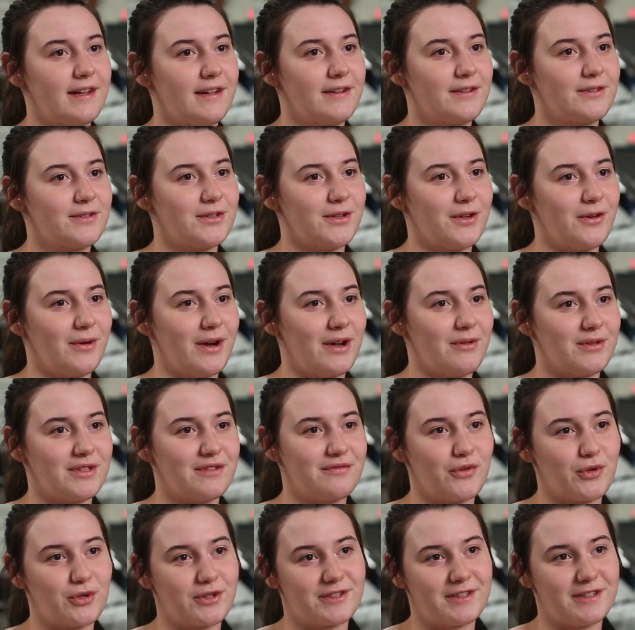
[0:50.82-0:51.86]
take, so I
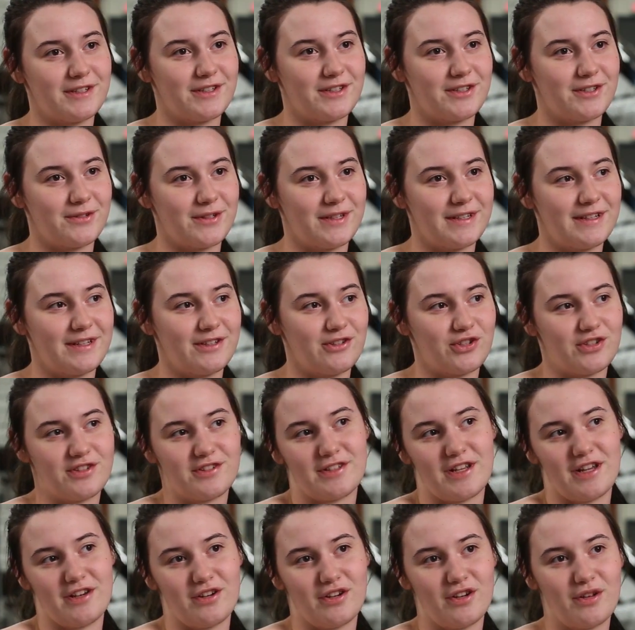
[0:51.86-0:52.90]
was forced into it and
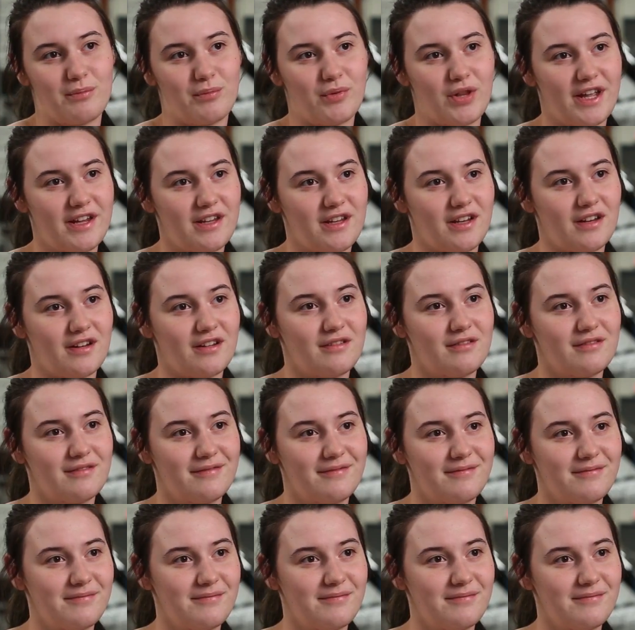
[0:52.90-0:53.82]
just ended up liking it.